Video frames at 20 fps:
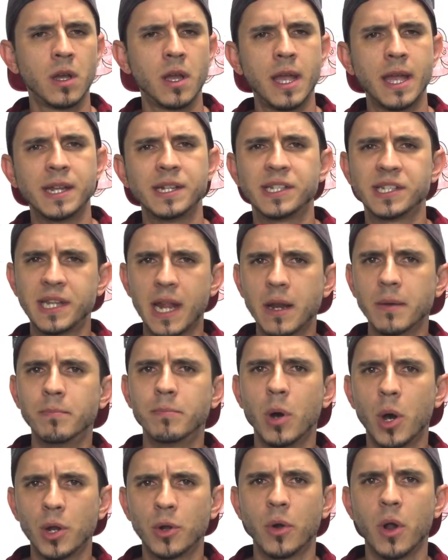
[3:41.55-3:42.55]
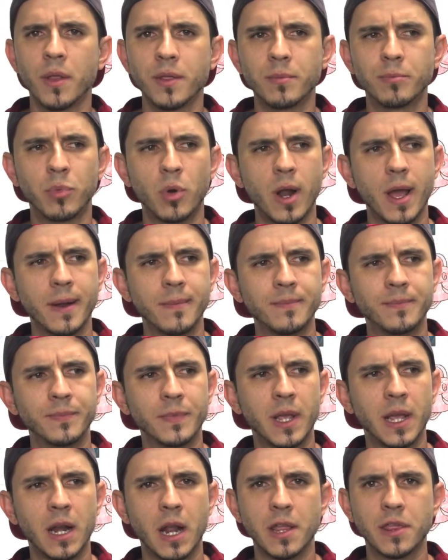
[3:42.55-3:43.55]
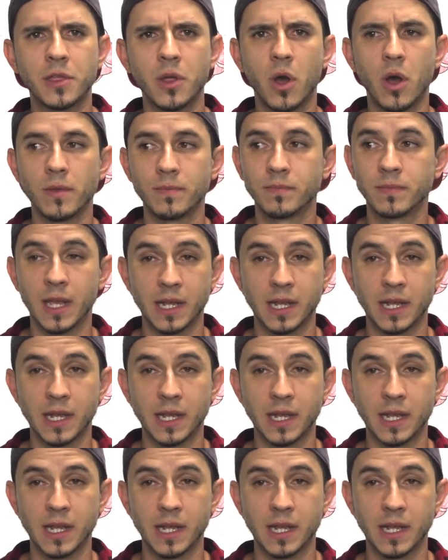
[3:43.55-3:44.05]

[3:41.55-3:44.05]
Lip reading: instead of butter on the bread. And I thought,